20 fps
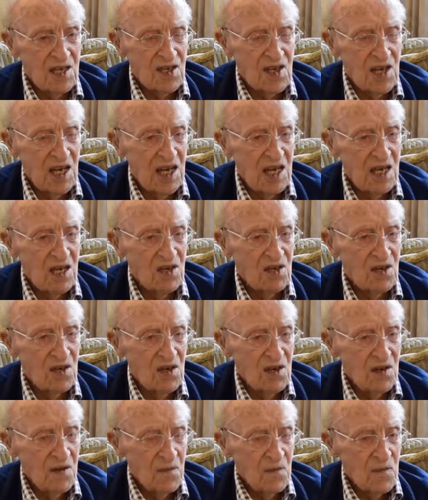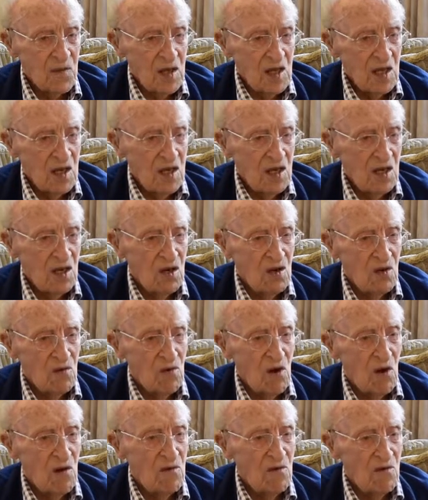sailed uh,
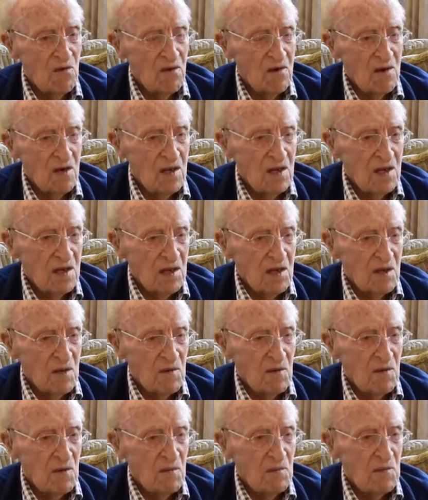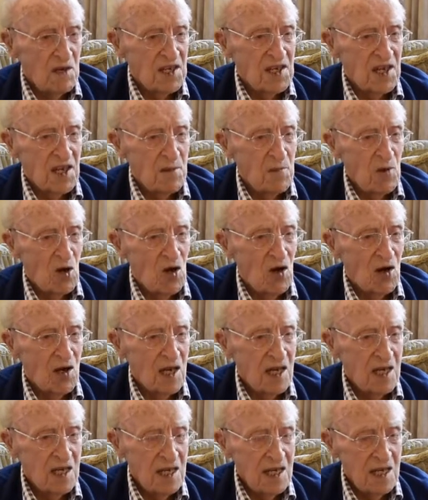one misty
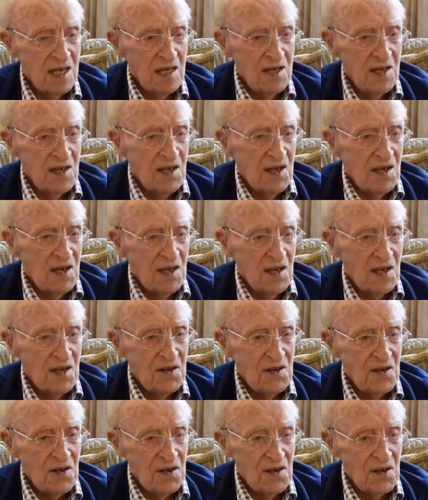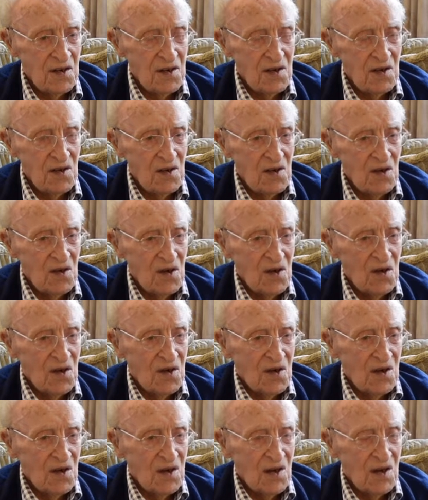morning and uh,
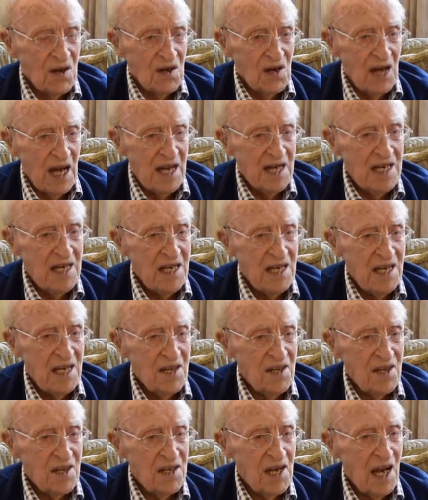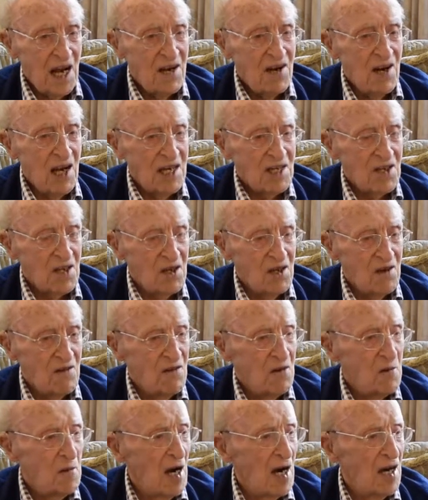headed in the direction
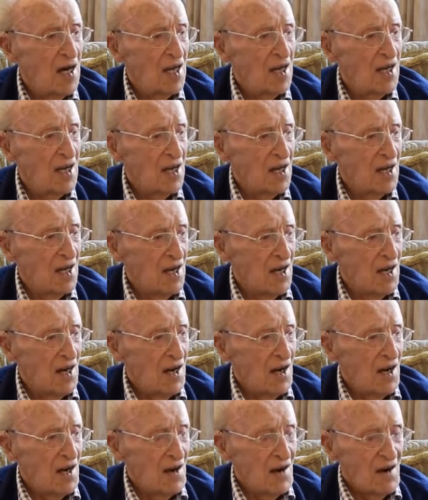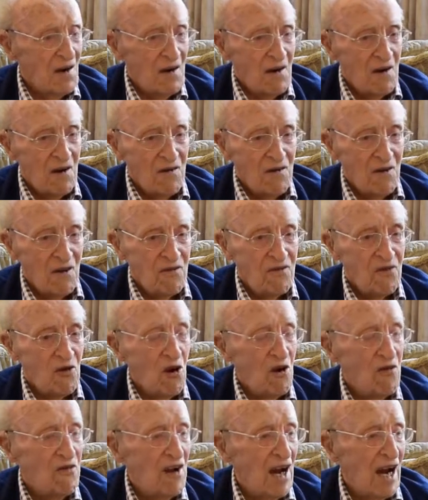of America for
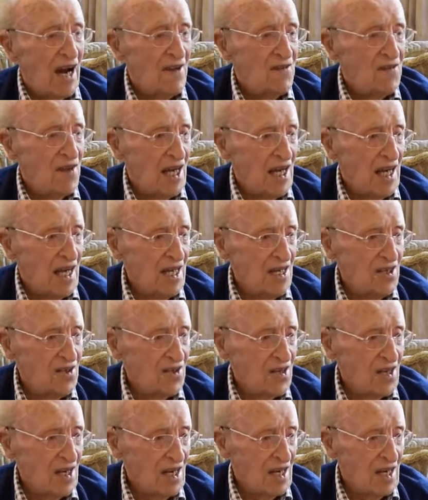four or five days.